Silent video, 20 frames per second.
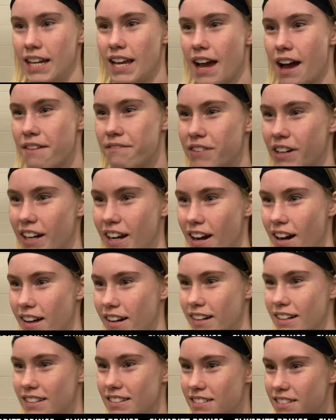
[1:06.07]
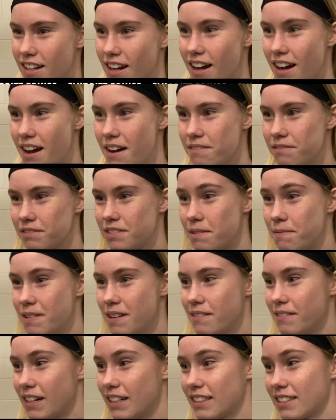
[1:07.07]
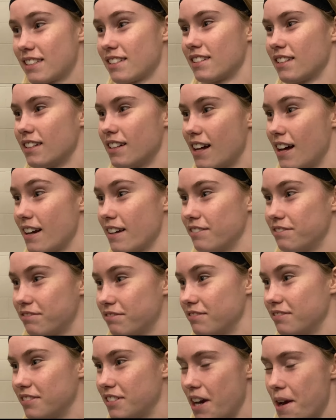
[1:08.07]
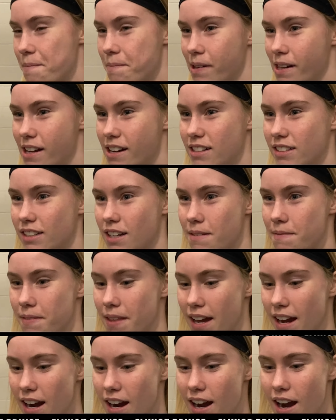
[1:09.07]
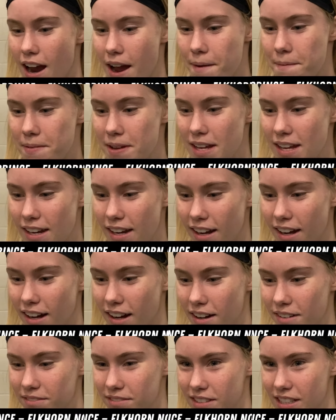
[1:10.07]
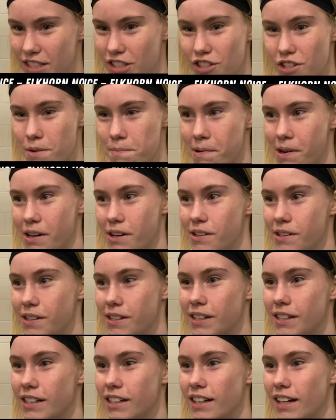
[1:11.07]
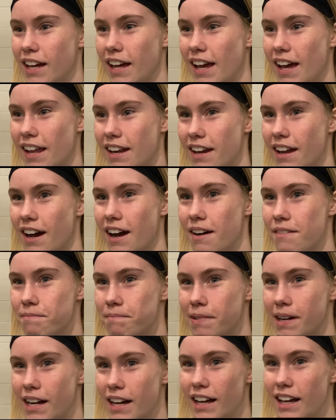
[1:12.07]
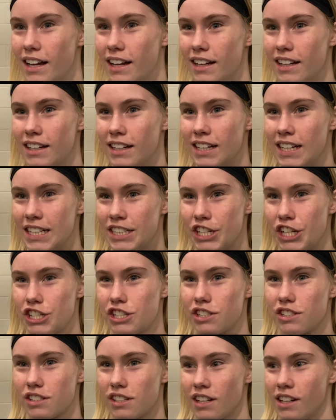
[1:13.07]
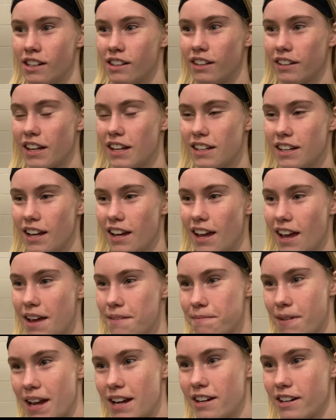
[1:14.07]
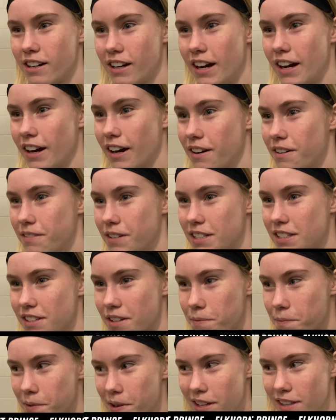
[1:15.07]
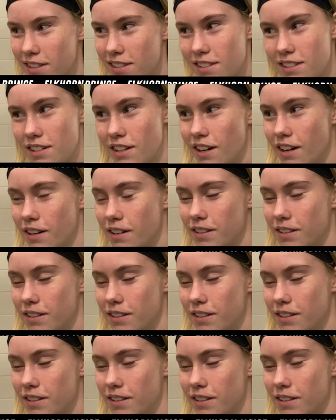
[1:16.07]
Yeah, I'm very honored to be amongst a lot of great players up there. I mean, it's super cool, and but just looking to end my career with some wins, too.